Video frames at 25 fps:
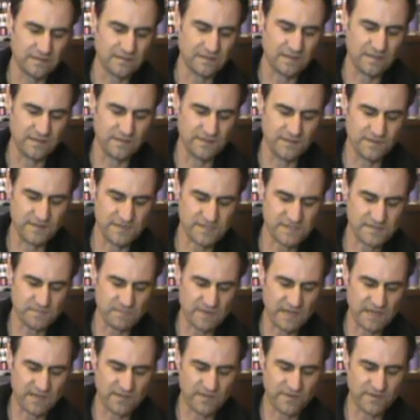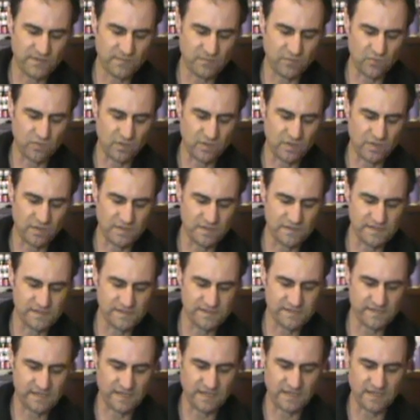And this month
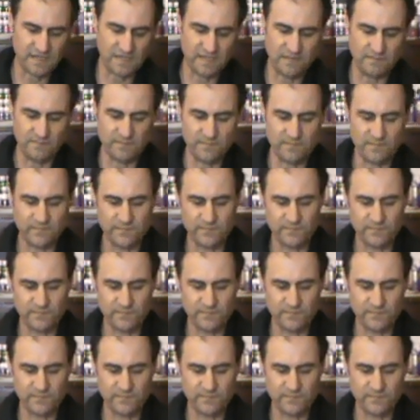was the